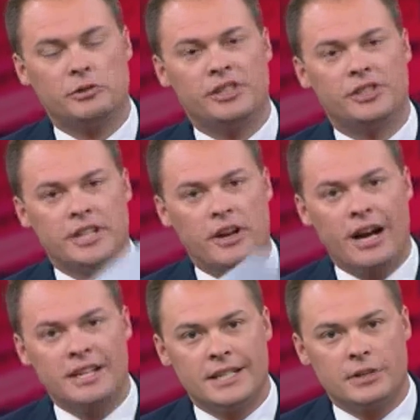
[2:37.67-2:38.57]
new situation.
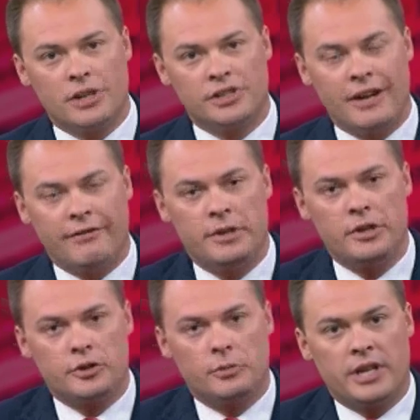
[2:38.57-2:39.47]
Sara Eisen has a question now from the
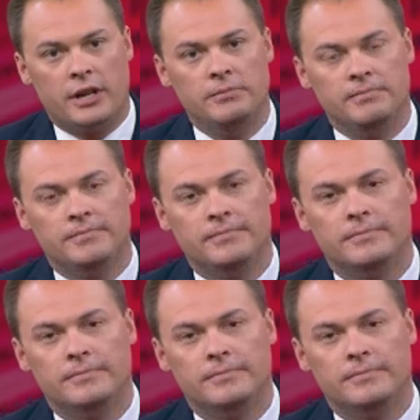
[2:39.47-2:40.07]
newsroom. Sara?